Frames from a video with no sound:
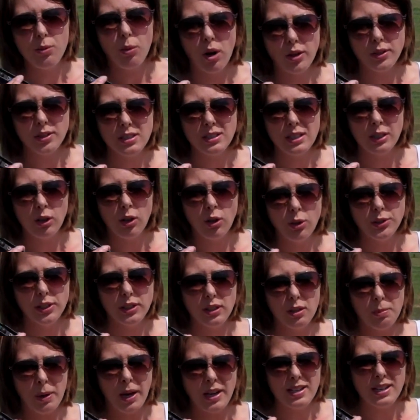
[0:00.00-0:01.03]
while still
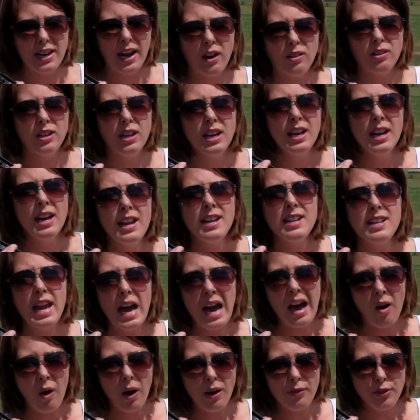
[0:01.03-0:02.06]
holding the button down.
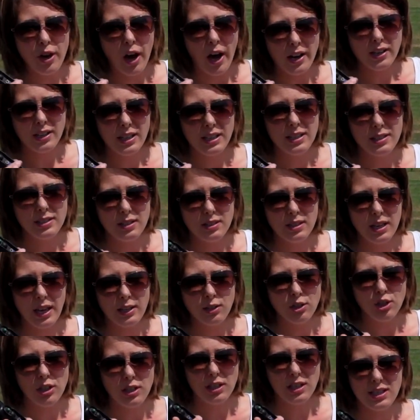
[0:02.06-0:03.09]
Now I've gotten his
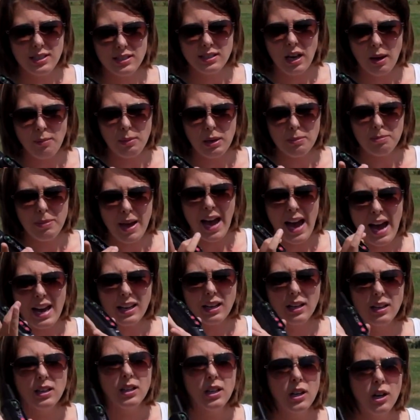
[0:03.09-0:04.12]
attention and he's coming
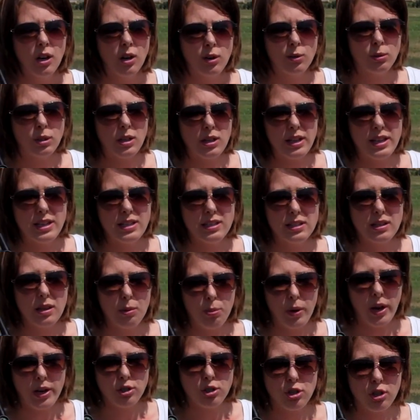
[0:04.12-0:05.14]
back. Release the
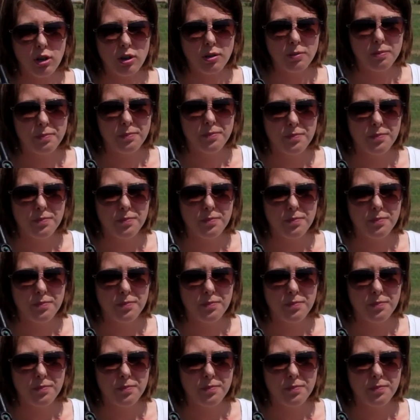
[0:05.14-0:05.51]
pressure.